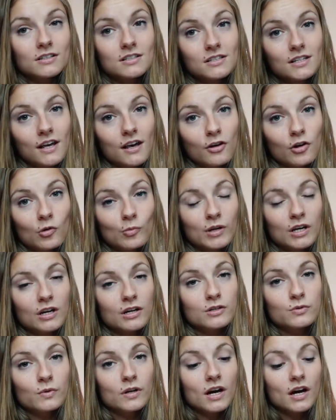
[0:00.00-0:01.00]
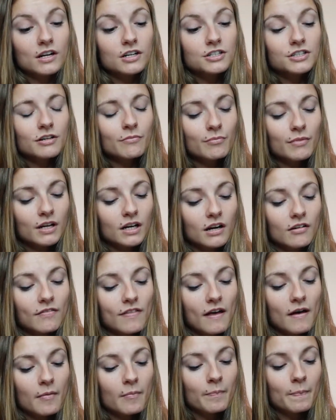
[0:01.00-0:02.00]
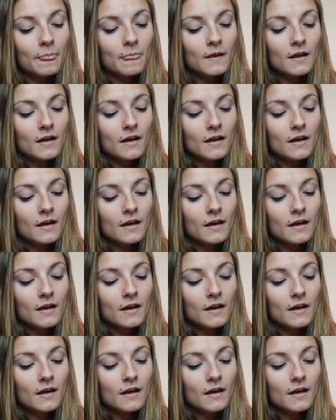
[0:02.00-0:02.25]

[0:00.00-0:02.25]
sale because we got a shipment of them,